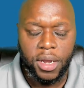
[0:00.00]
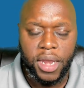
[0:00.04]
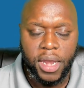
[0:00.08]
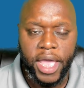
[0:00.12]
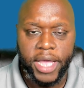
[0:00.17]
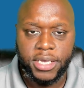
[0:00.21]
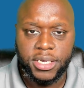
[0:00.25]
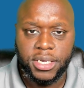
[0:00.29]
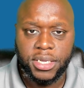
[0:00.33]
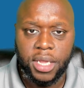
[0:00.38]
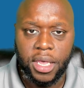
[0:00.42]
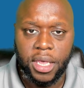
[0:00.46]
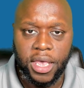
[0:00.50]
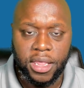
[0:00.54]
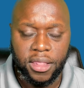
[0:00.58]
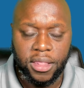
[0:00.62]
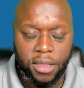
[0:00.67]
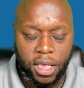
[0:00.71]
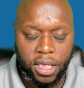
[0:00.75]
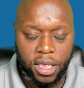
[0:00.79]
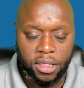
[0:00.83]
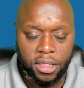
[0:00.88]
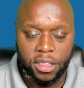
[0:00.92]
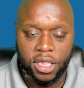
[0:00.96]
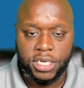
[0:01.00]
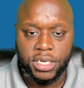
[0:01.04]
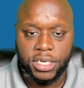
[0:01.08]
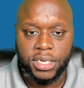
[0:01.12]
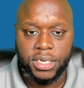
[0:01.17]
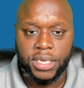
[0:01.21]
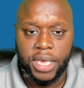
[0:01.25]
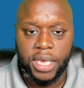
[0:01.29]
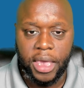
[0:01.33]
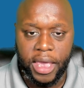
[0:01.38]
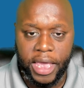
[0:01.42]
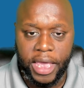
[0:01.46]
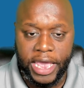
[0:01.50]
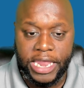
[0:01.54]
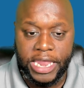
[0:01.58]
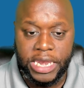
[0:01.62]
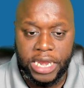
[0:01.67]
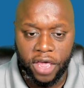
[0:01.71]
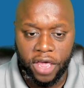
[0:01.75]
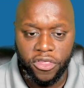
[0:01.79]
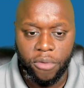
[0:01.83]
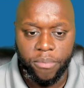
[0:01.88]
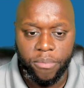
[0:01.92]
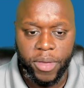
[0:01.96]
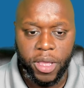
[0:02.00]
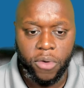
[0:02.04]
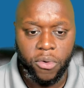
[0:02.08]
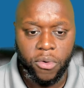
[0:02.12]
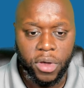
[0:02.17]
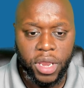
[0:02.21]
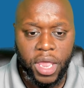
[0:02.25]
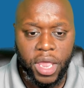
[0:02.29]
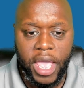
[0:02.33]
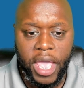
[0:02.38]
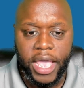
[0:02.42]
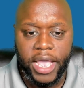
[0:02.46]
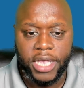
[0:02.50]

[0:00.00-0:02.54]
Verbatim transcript: Next, and, and this is a, another big one,